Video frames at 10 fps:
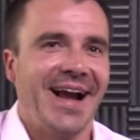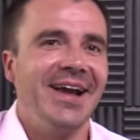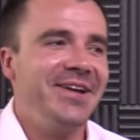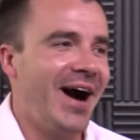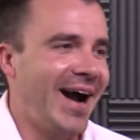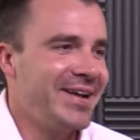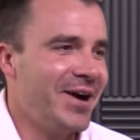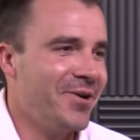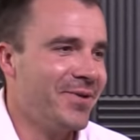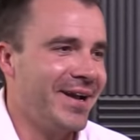I know, I
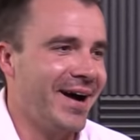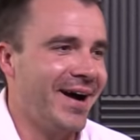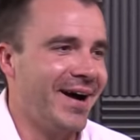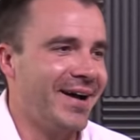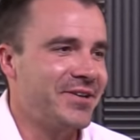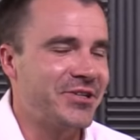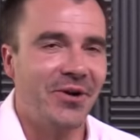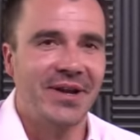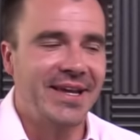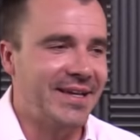know what uh,
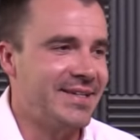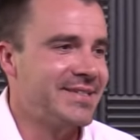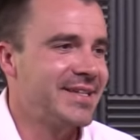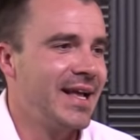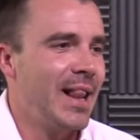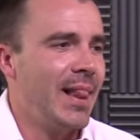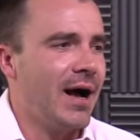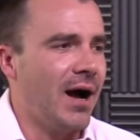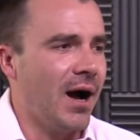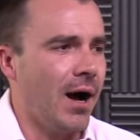Shogi is.
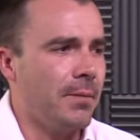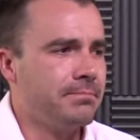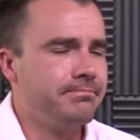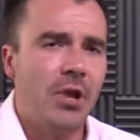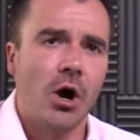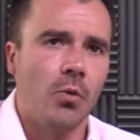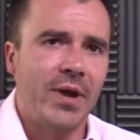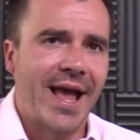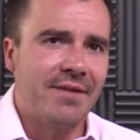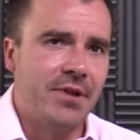Um, no,
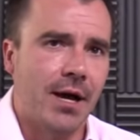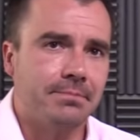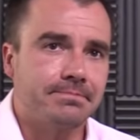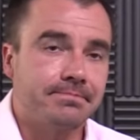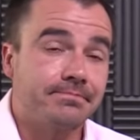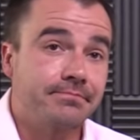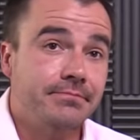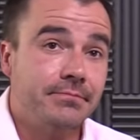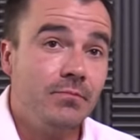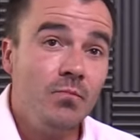we have not.
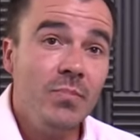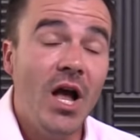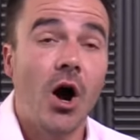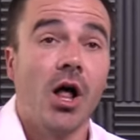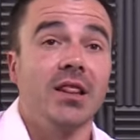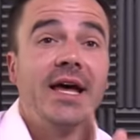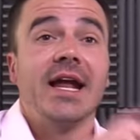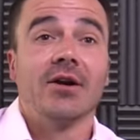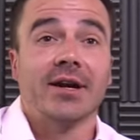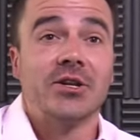I'll let
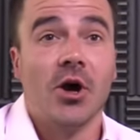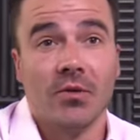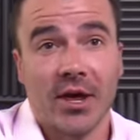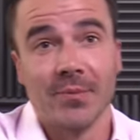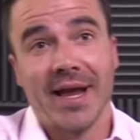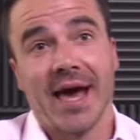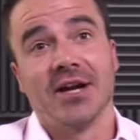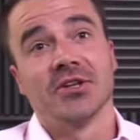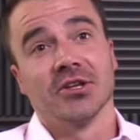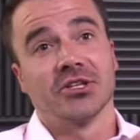Eric know. That'll be
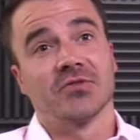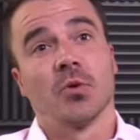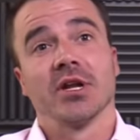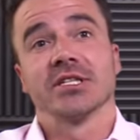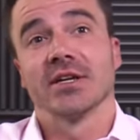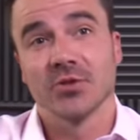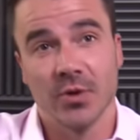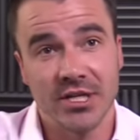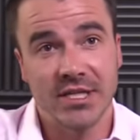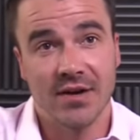added to the list of 20,
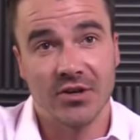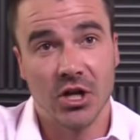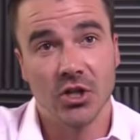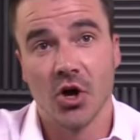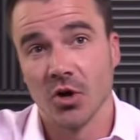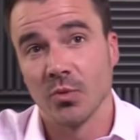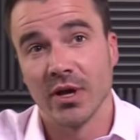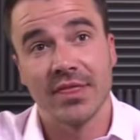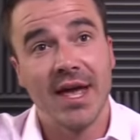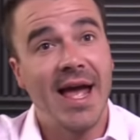27 along
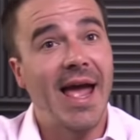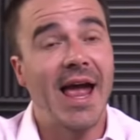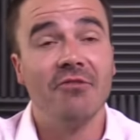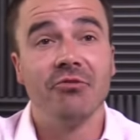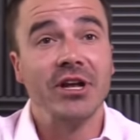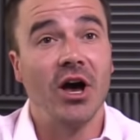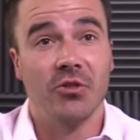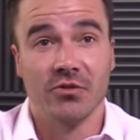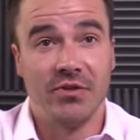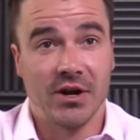with every
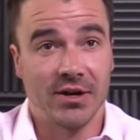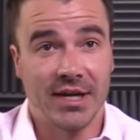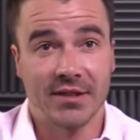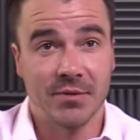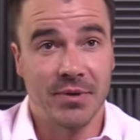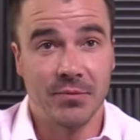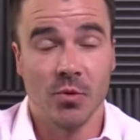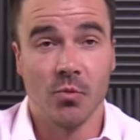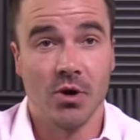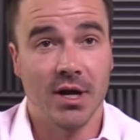other variant that people
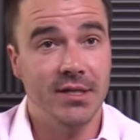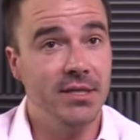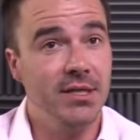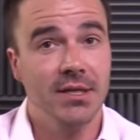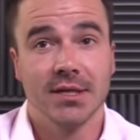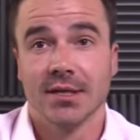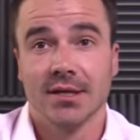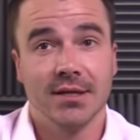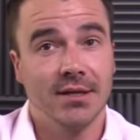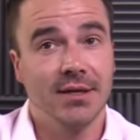want
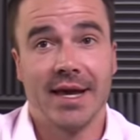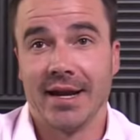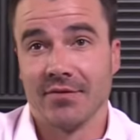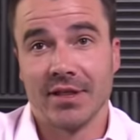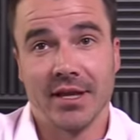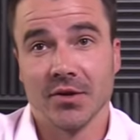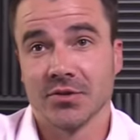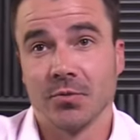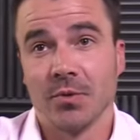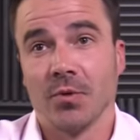and everything else
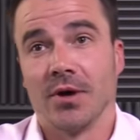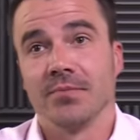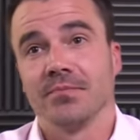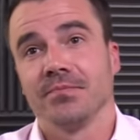that we want.